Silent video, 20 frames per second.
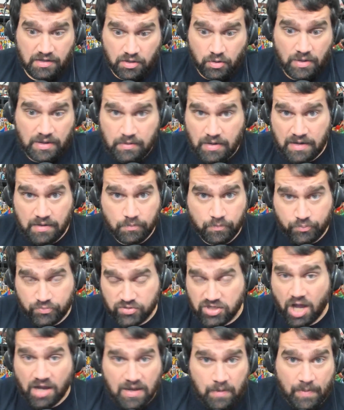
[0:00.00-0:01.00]
you know, and, and
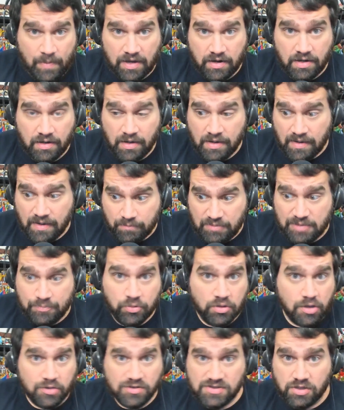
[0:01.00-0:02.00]
talk about it,
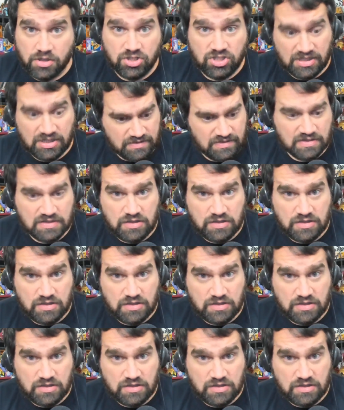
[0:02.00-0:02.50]
people go searching.